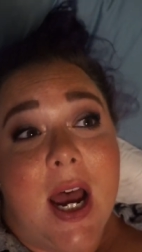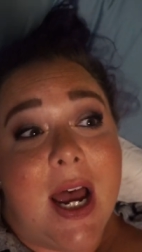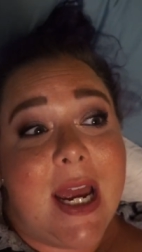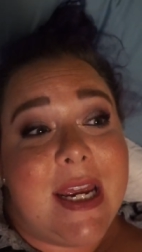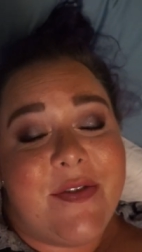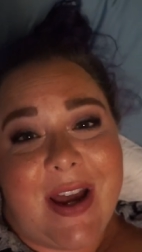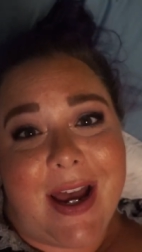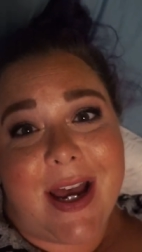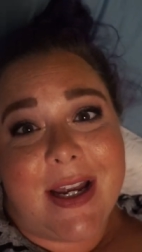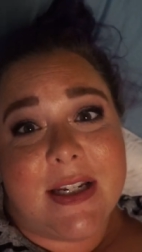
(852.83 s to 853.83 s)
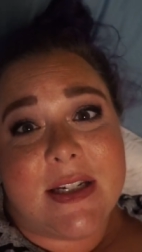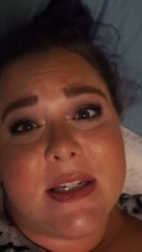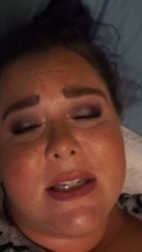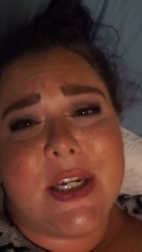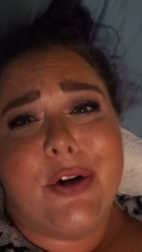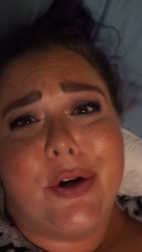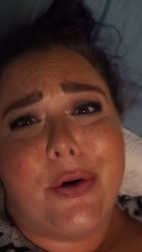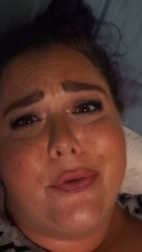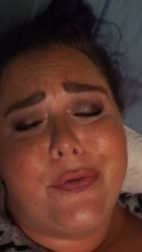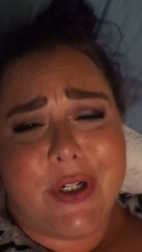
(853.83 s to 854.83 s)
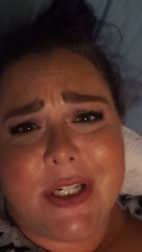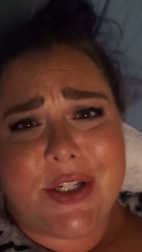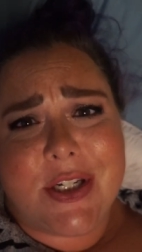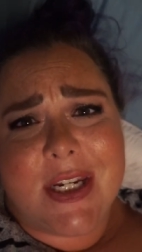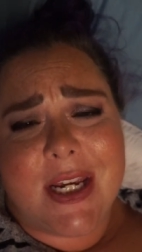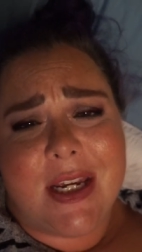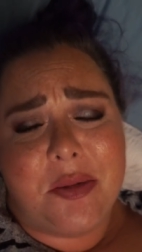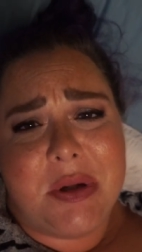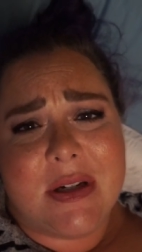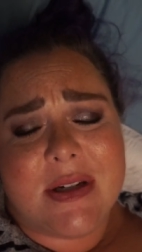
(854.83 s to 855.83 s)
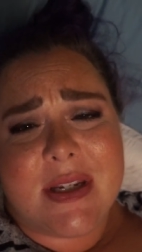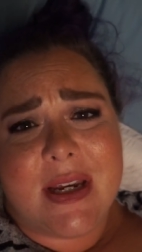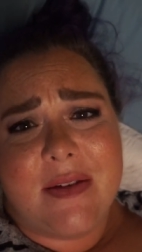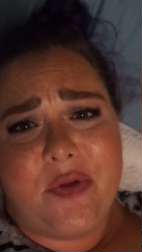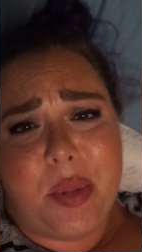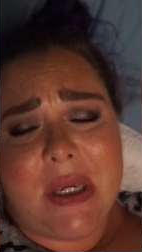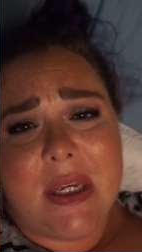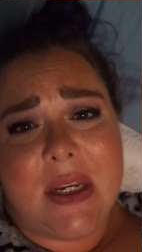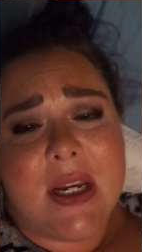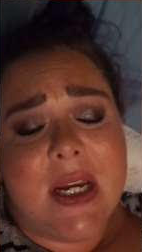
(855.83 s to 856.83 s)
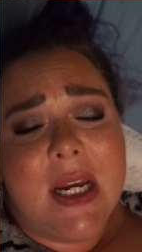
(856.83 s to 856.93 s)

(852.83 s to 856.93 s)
I have had 0 footage today because I've been